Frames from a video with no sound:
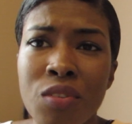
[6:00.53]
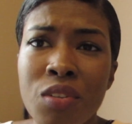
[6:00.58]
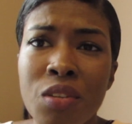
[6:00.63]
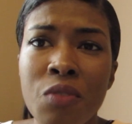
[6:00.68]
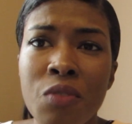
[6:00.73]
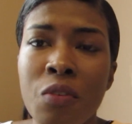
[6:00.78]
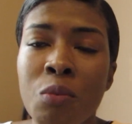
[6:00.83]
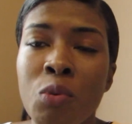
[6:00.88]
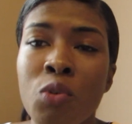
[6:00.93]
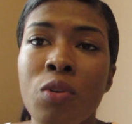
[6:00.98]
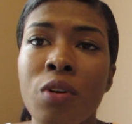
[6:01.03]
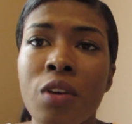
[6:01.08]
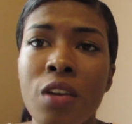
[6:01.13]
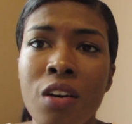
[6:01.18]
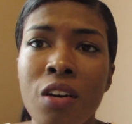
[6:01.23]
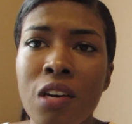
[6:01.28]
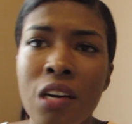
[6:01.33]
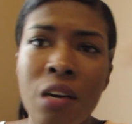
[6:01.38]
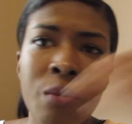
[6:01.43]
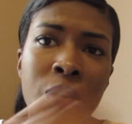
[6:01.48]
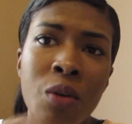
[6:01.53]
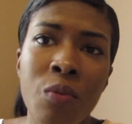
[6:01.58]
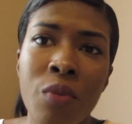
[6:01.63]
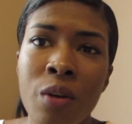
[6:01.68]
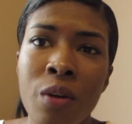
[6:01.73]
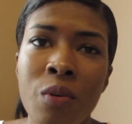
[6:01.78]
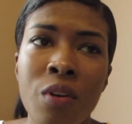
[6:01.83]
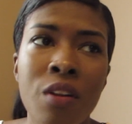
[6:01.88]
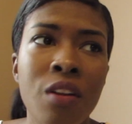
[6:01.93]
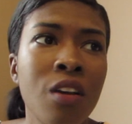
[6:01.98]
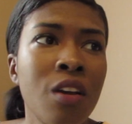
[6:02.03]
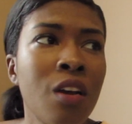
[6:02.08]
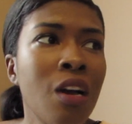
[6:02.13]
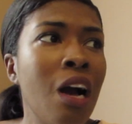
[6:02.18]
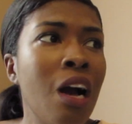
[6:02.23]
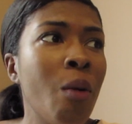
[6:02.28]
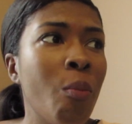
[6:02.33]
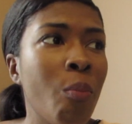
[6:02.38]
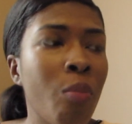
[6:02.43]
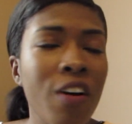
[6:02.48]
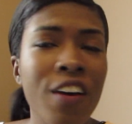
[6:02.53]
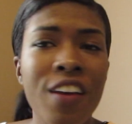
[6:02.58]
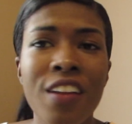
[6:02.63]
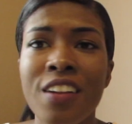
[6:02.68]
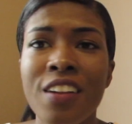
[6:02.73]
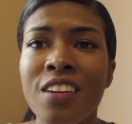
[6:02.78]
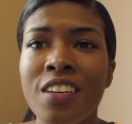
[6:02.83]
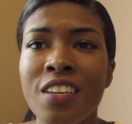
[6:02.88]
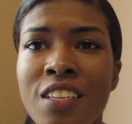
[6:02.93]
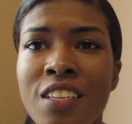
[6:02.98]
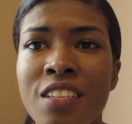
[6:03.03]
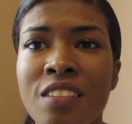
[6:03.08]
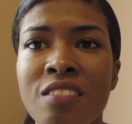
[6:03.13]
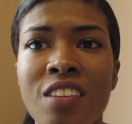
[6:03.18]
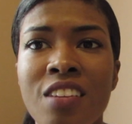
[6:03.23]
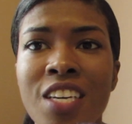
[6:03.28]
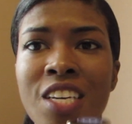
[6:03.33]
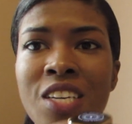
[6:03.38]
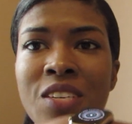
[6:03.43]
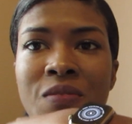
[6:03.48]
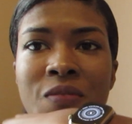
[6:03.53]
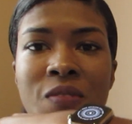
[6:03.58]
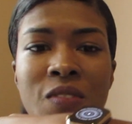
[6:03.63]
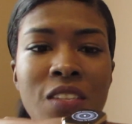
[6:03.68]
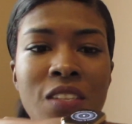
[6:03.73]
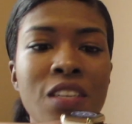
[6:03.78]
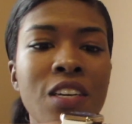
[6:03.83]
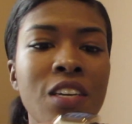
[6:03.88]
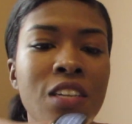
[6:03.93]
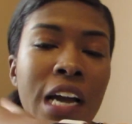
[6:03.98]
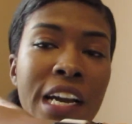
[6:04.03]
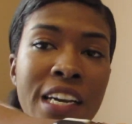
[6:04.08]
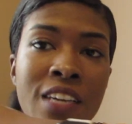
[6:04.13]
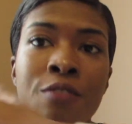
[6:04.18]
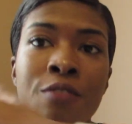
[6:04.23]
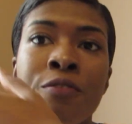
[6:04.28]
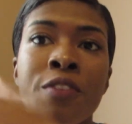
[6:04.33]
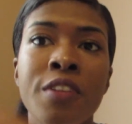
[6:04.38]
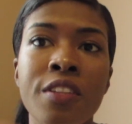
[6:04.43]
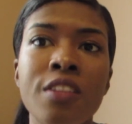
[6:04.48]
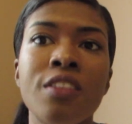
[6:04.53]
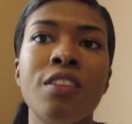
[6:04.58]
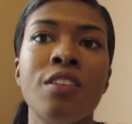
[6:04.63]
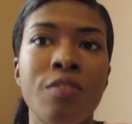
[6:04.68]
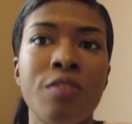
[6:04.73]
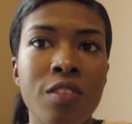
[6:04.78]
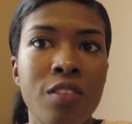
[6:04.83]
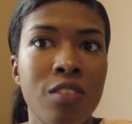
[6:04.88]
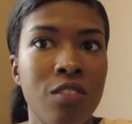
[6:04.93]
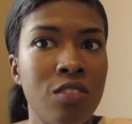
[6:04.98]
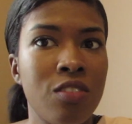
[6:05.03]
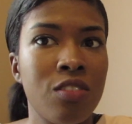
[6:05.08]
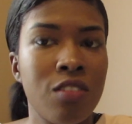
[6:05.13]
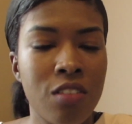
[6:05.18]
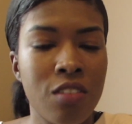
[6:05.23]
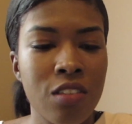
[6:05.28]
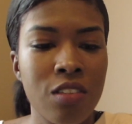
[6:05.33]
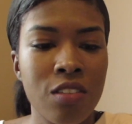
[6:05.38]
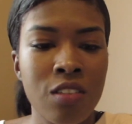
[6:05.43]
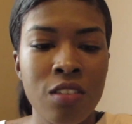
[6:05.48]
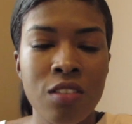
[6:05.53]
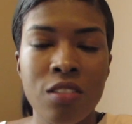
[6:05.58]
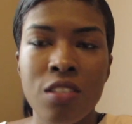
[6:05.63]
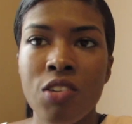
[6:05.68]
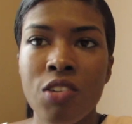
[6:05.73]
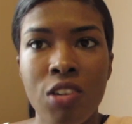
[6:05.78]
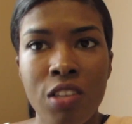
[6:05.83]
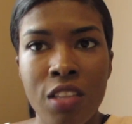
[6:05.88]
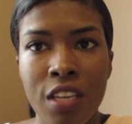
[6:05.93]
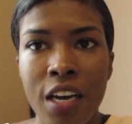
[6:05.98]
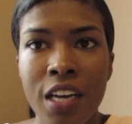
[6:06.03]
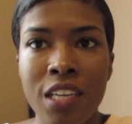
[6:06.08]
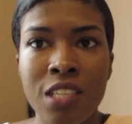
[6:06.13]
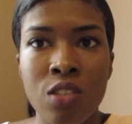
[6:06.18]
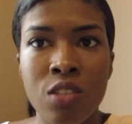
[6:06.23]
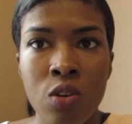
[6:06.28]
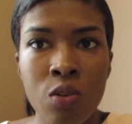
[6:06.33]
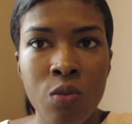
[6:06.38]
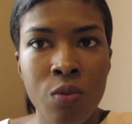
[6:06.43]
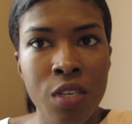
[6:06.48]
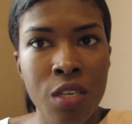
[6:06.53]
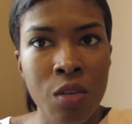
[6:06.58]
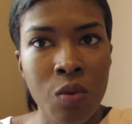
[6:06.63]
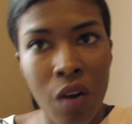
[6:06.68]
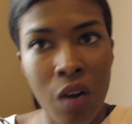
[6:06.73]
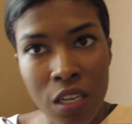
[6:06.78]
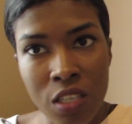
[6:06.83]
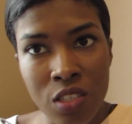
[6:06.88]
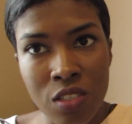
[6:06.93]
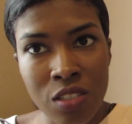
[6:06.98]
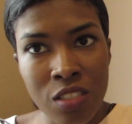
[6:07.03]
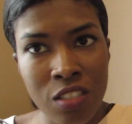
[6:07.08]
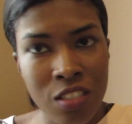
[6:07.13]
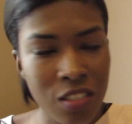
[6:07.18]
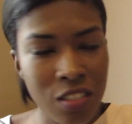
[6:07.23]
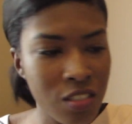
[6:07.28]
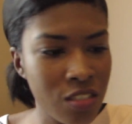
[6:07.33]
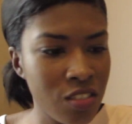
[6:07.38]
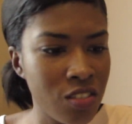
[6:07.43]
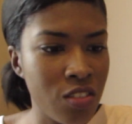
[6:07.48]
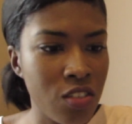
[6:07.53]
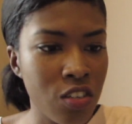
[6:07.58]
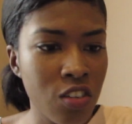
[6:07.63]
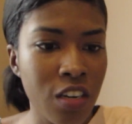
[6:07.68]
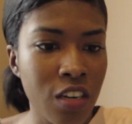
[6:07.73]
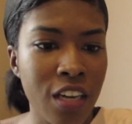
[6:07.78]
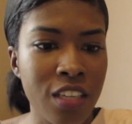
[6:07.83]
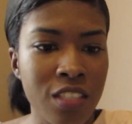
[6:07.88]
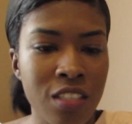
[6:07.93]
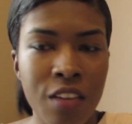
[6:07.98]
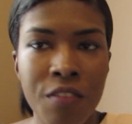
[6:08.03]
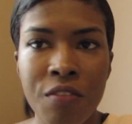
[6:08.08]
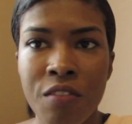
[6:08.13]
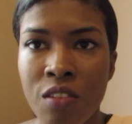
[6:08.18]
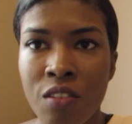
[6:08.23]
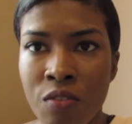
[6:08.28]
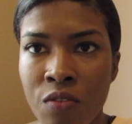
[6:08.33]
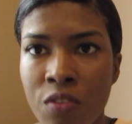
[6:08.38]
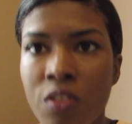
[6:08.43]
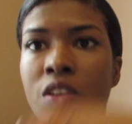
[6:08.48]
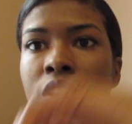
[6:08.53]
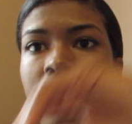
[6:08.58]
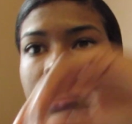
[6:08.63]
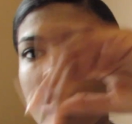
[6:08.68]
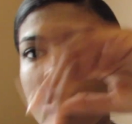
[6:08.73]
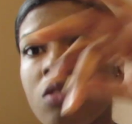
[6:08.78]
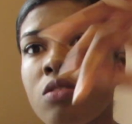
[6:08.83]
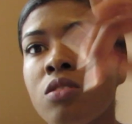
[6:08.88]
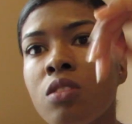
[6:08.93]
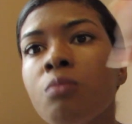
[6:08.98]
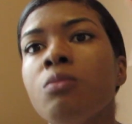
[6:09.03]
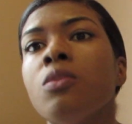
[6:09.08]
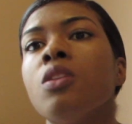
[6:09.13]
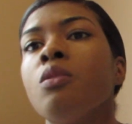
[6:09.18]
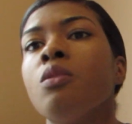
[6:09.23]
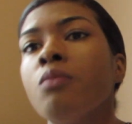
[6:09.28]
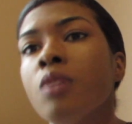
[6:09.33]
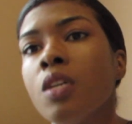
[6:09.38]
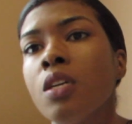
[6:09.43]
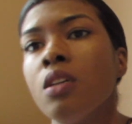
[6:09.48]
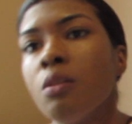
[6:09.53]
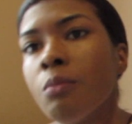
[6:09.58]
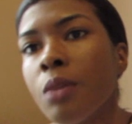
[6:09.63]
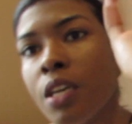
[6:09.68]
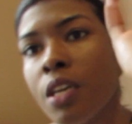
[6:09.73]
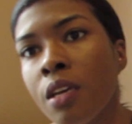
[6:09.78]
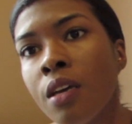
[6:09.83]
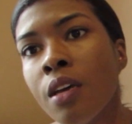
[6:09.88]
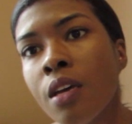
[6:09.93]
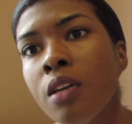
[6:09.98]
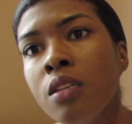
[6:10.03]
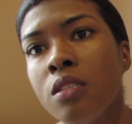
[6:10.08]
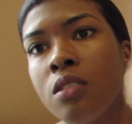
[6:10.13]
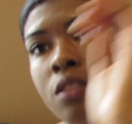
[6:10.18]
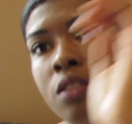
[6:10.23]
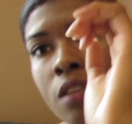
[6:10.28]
If I'm going out, I might wear one, but like I can feel the difference considering that I don't wear watches. You know, I definitely feel like there's something weighing my head